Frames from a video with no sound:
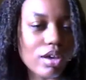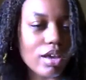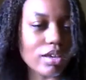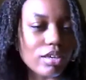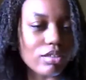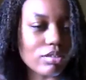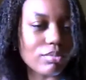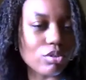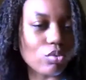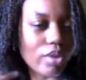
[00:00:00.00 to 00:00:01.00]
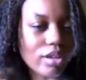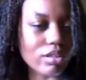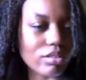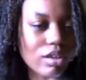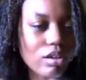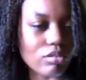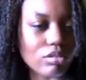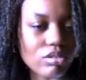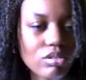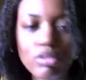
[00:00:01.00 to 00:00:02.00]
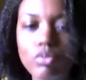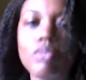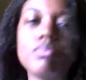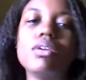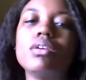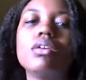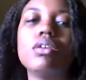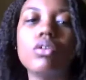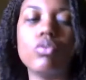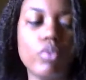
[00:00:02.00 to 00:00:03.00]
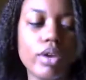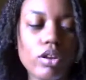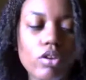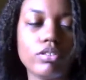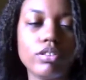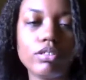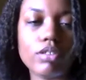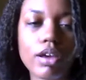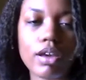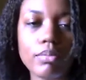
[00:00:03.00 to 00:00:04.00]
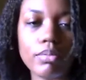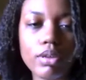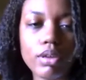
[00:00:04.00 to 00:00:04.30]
I can get some of the wetness out, and so it won't be wet all this time.